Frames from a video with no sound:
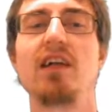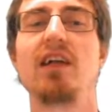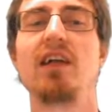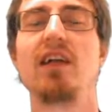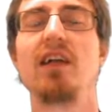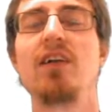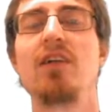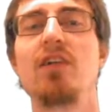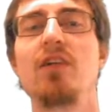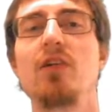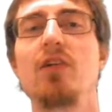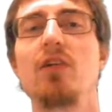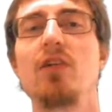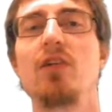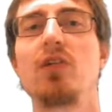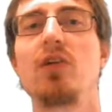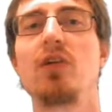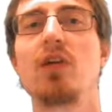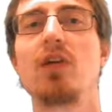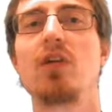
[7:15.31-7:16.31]
is used
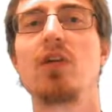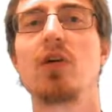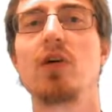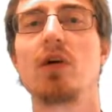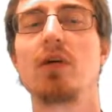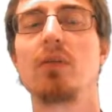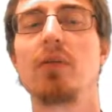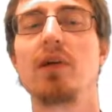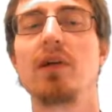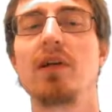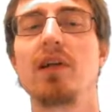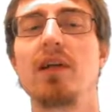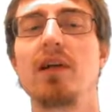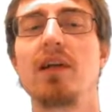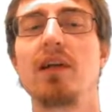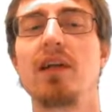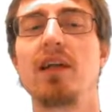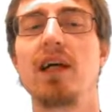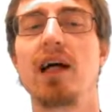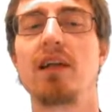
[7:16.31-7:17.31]
to determine
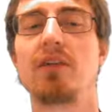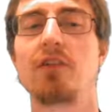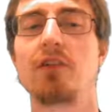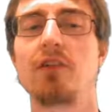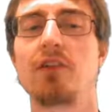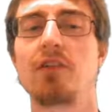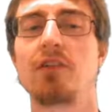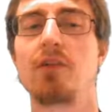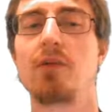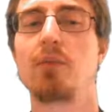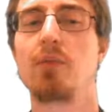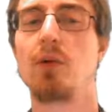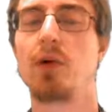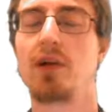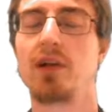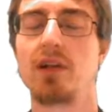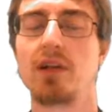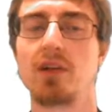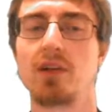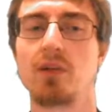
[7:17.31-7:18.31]
the address of the
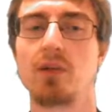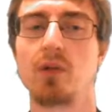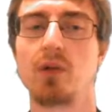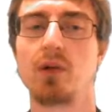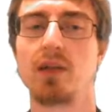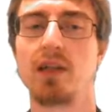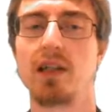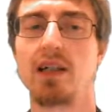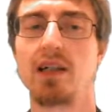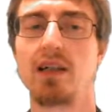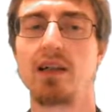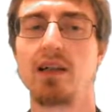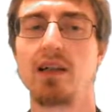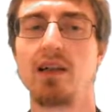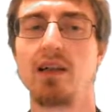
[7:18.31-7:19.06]
pointer stored there.